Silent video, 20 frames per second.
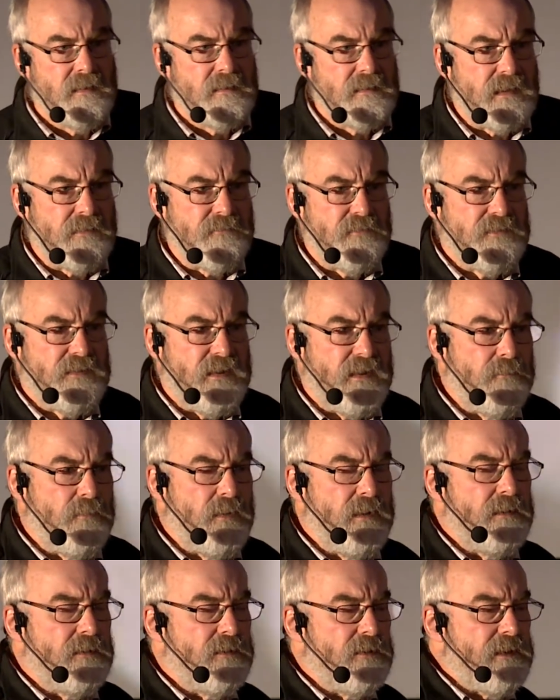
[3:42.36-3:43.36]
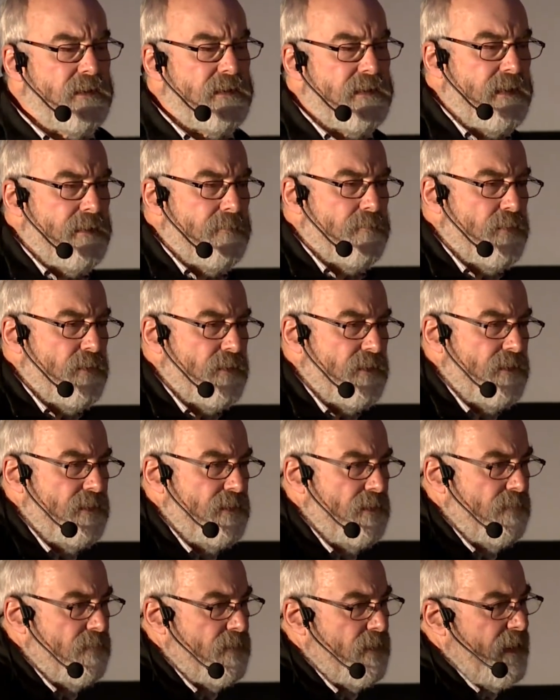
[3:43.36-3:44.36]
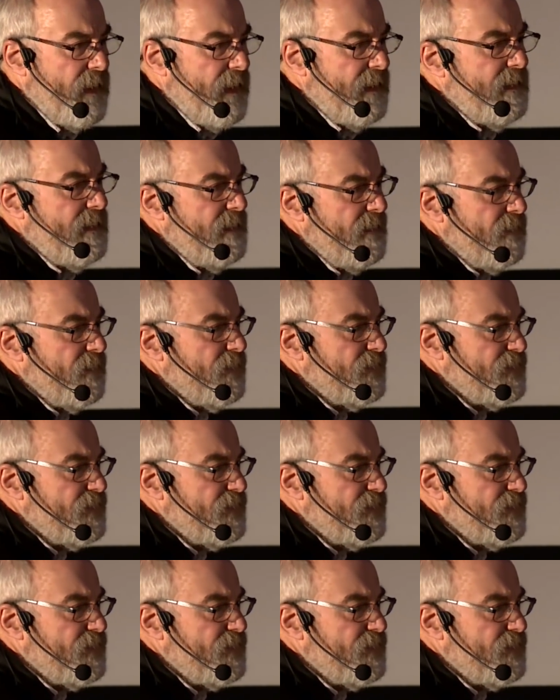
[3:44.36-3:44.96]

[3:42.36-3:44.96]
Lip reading: Now, if you take one look at that book and you've got any